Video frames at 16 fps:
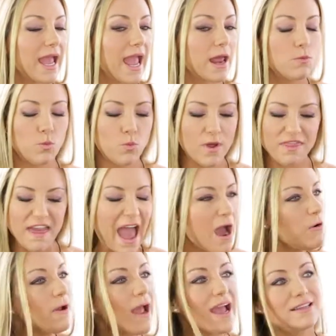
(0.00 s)
And
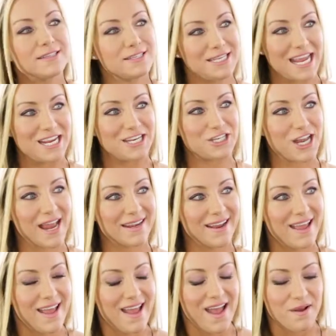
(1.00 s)
without hesitation,
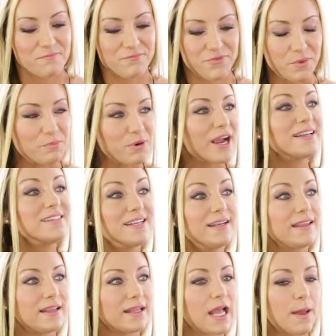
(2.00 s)
the
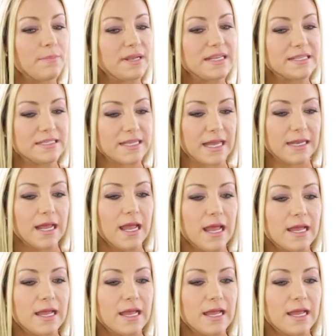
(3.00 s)
president of the company said,